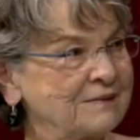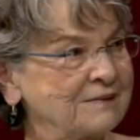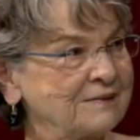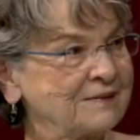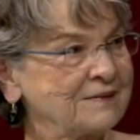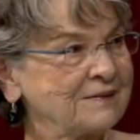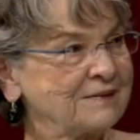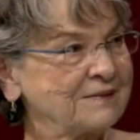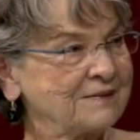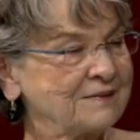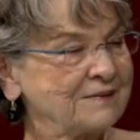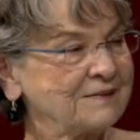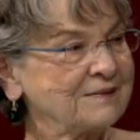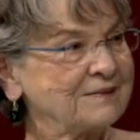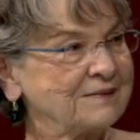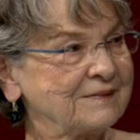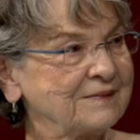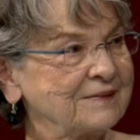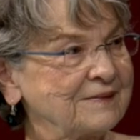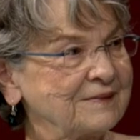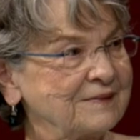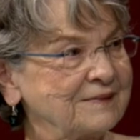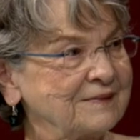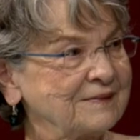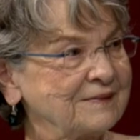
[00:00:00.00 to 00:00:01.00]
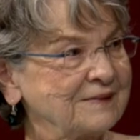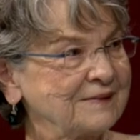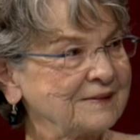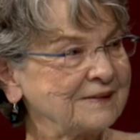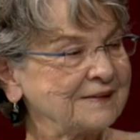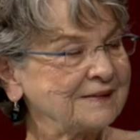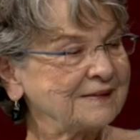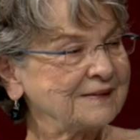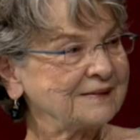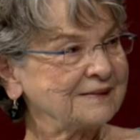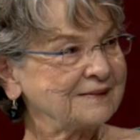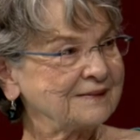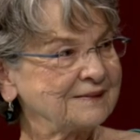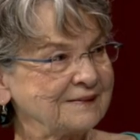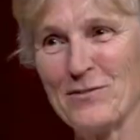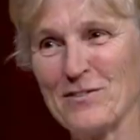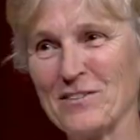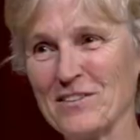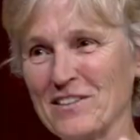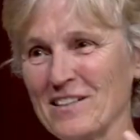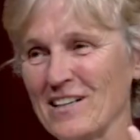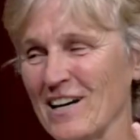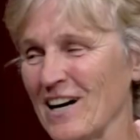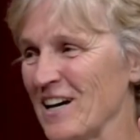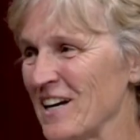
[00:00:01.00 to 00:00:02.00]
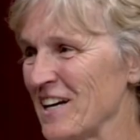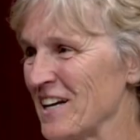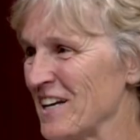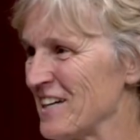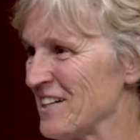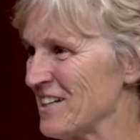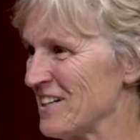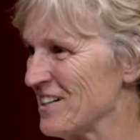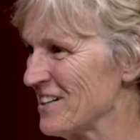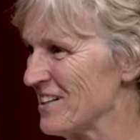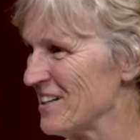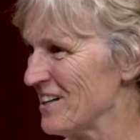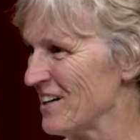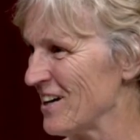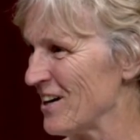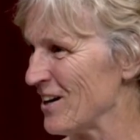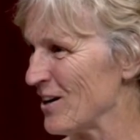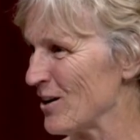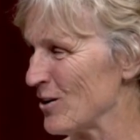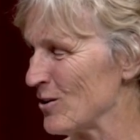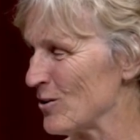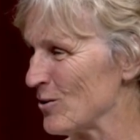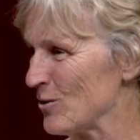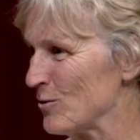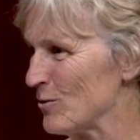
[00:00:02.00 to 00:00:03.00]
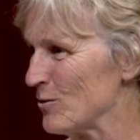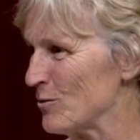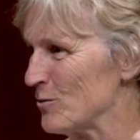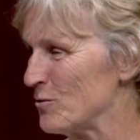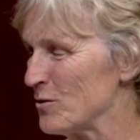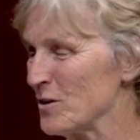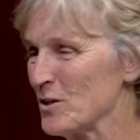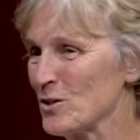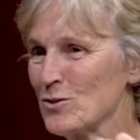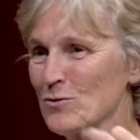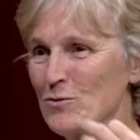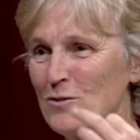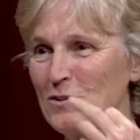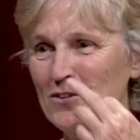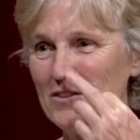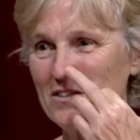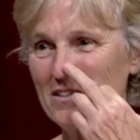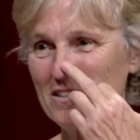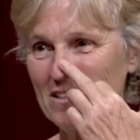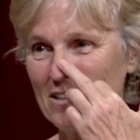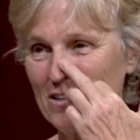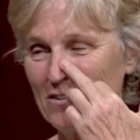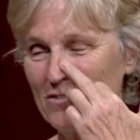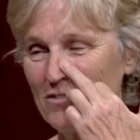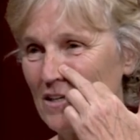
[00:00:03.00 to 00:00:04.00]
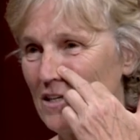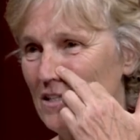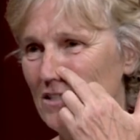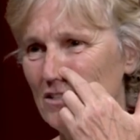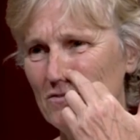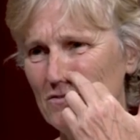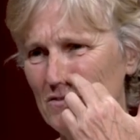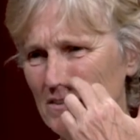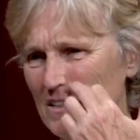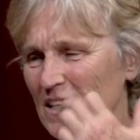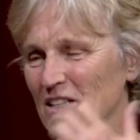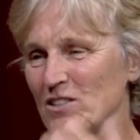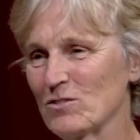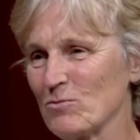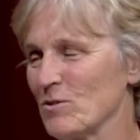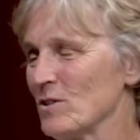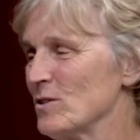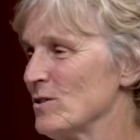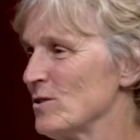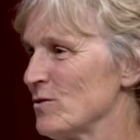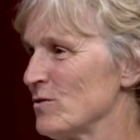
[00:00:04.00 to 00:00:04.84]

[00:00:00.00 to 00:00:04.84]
hear sound, I hear laughter, I hear, you know, visual stuff. That's wonderful.